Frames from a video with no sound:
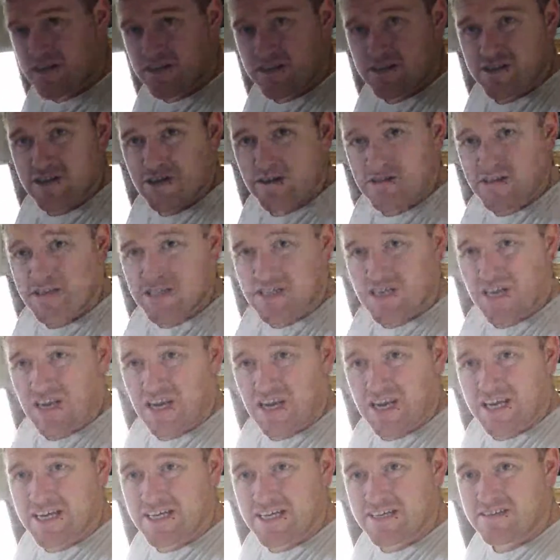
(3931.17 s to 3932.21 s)
do you know these
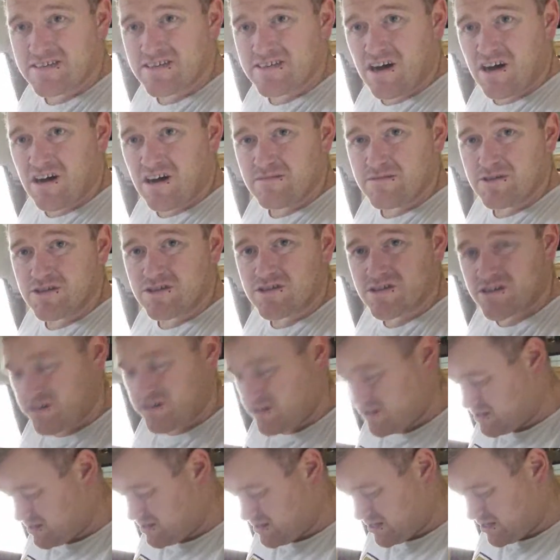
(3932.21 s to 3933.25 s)
clicky timers?
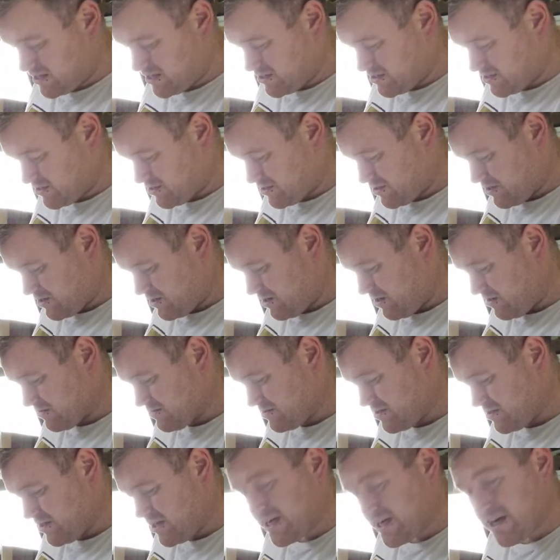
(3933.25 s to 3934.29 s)
They're just
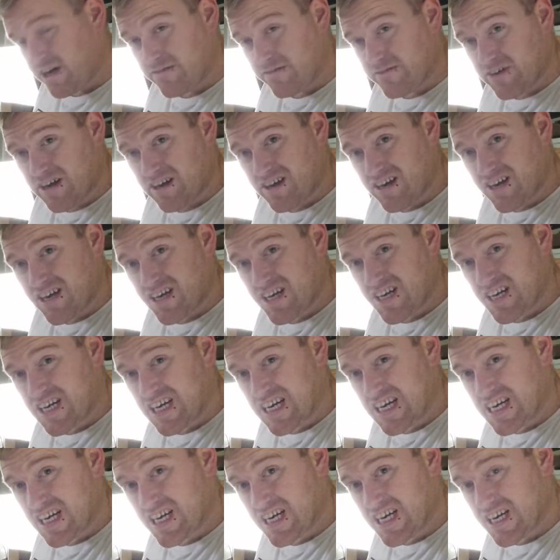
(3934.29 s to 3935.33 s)
constantly going around, click, click,
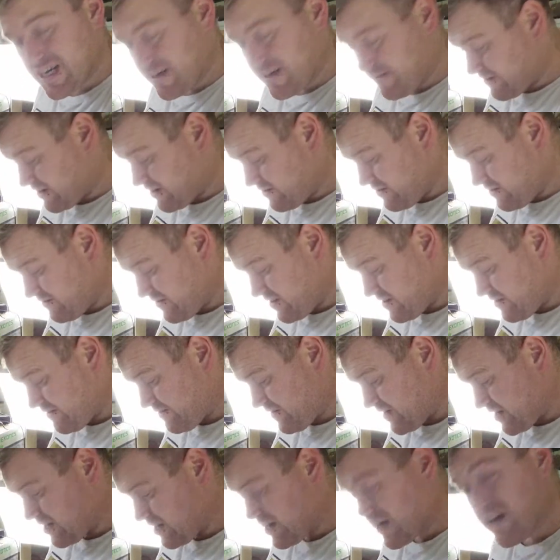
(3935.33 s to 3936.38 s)
click, click, click, very, very
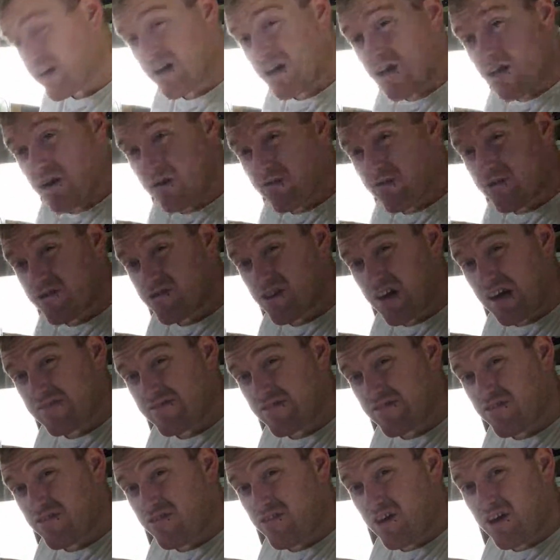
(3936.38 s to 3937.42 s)
faintly. You try having
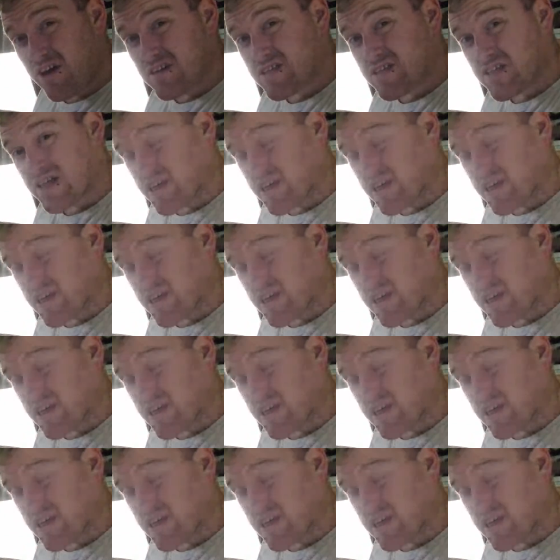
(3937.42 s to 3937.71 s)
30 of